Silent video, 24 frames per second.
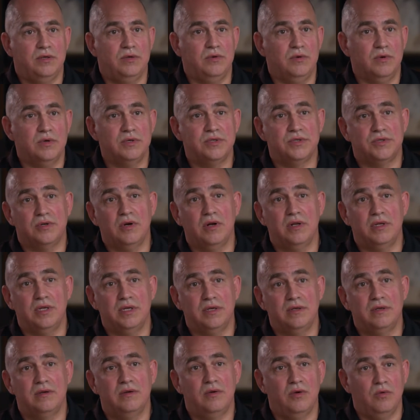who are
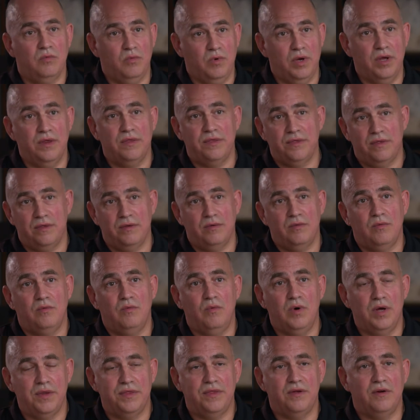struggling with
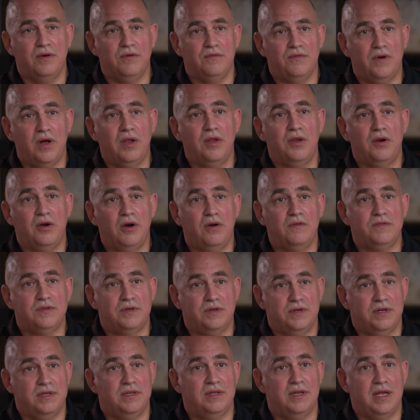what their fallen
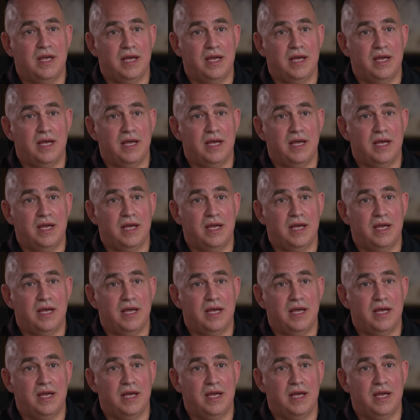officer has